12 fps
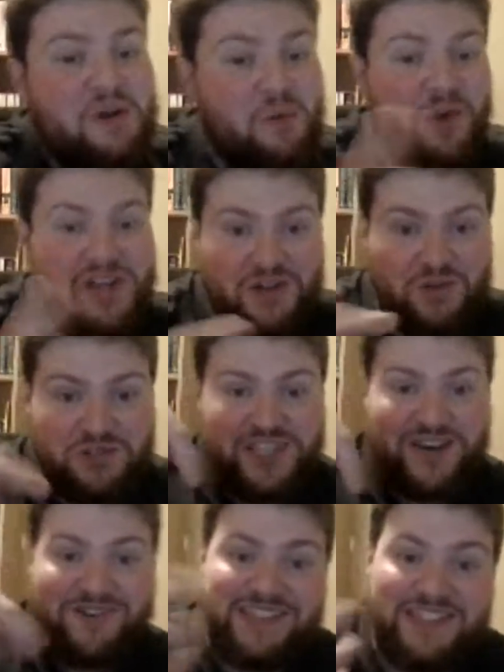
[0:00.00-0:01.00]
where he goes
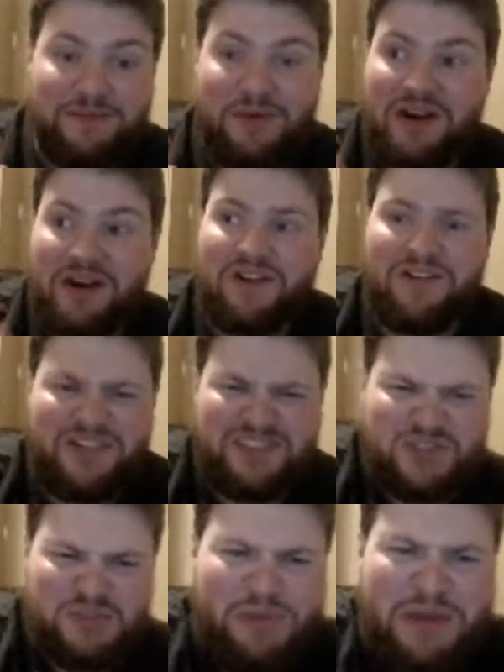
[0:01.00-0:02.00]
down into the bunker and
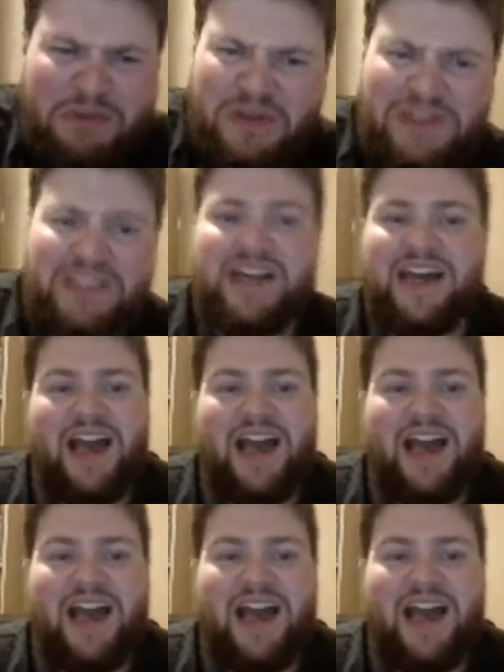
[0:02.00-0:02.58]
there's those people,